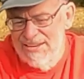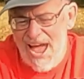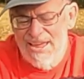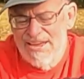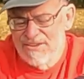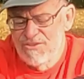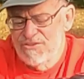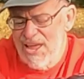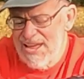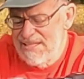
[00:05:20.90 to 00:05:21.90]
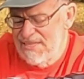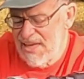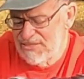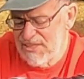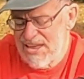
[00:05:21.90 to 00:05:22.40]
Now you can see
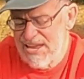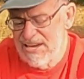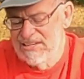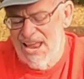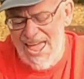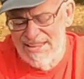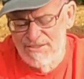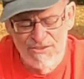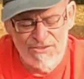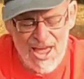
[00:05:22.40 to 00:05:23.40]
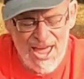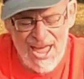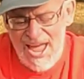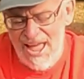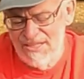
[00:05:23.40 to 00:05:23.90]
that the lens
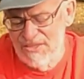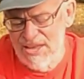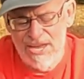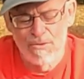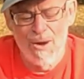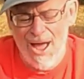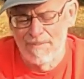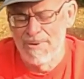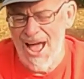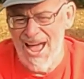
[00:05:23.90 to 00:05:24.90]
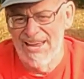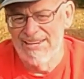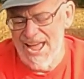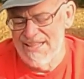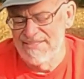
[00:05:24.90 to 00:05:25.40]
and the ground
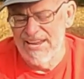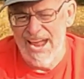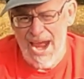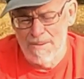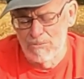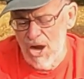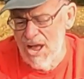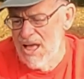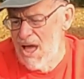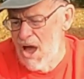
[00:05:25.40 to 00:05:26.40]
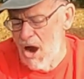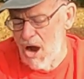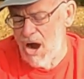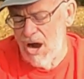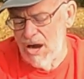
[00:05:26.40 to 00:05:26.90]
pod and the camera
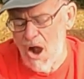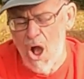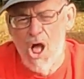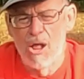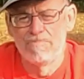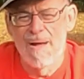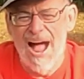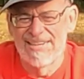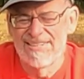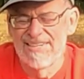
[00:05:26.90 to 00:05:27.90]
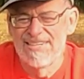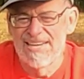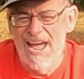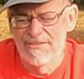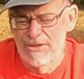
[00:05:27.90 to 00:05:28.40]
are all bonded
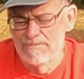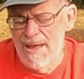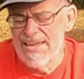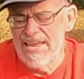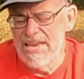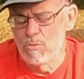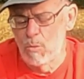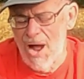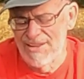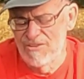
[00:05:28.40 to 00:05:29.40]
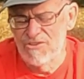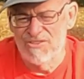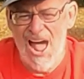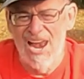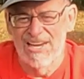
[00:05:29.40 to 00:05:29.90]
together making one
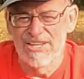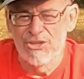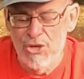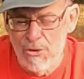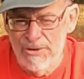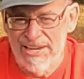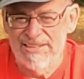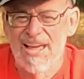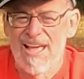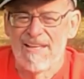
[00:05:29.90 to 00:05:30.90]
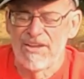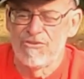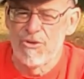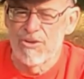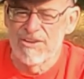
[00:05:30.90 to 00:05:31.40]
solid unit
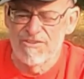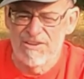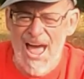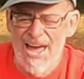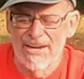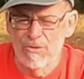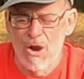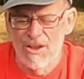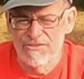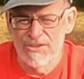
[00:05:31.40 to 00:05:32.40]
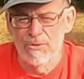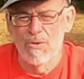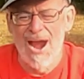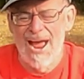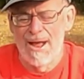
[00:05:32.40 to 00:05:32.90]
that you can slide across the
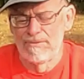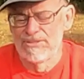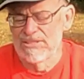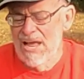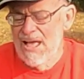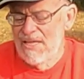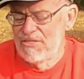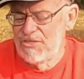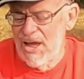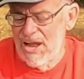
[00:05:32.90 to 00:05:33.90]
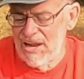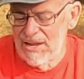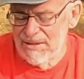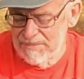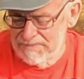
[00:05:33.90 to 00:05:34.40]
ground.
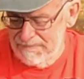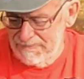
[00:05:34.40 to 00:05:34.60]
The